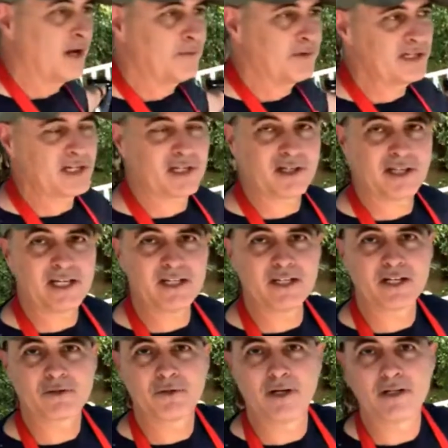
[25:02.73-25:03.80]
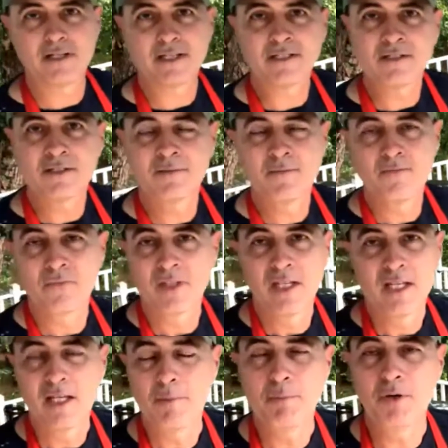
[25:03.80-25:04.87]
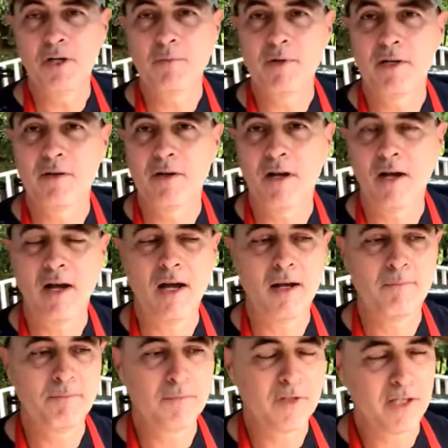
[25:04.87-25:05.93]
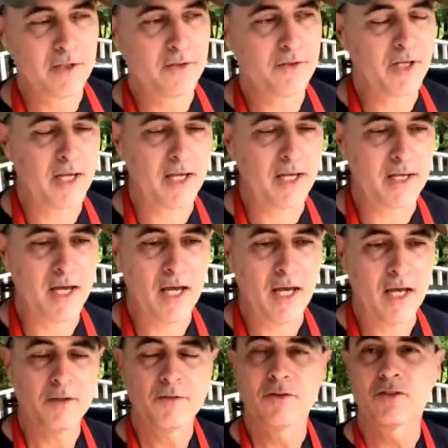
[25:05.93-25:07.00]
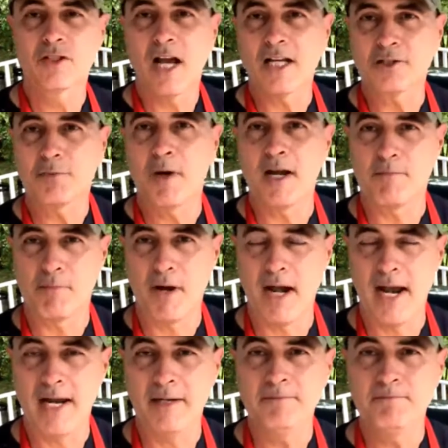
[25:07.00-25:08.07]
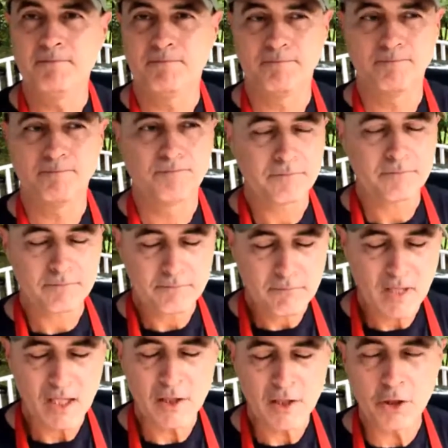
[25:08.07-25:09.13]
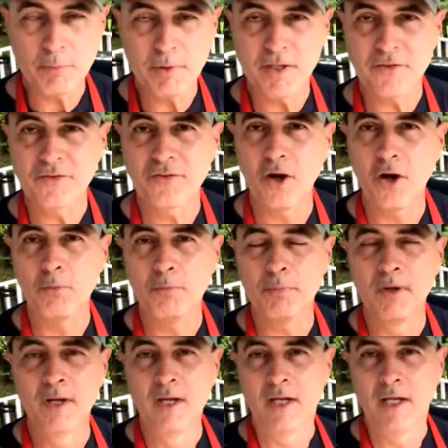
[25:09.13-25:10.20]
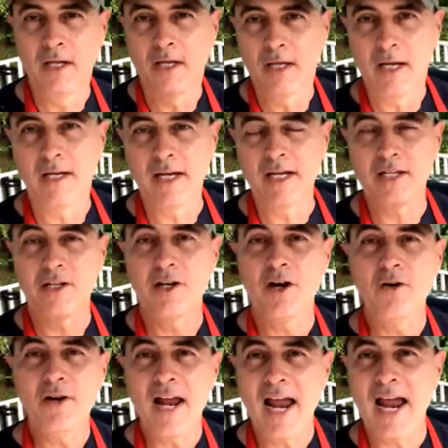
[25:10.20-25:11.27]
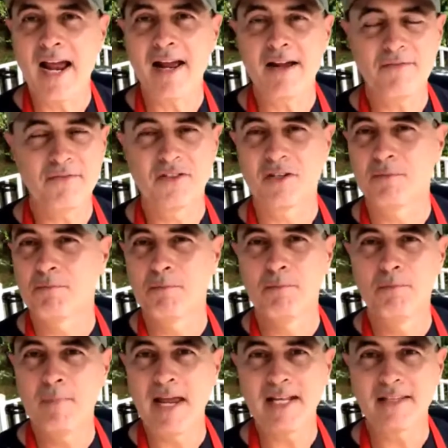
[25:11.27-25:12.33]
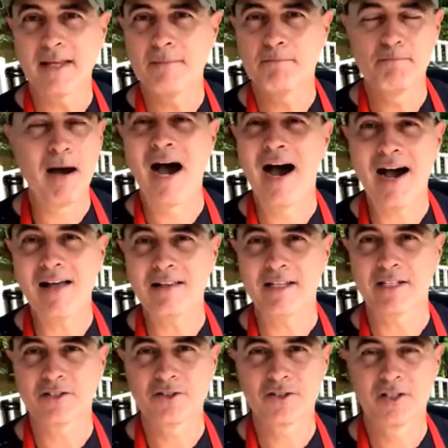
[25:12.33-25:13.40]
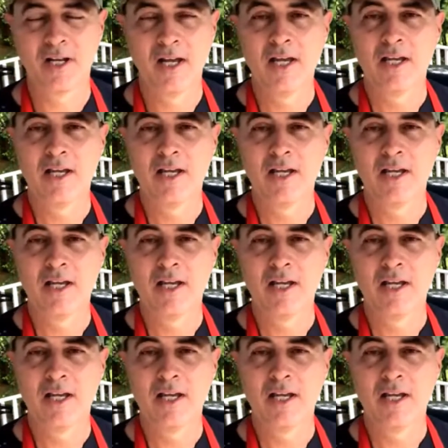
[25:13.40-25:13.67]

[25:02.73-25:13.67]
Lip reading: And when you clean the grillies, you put them in, you use a Scotch-Brite pad, a little bit of soap, and then you don't have to make them polished.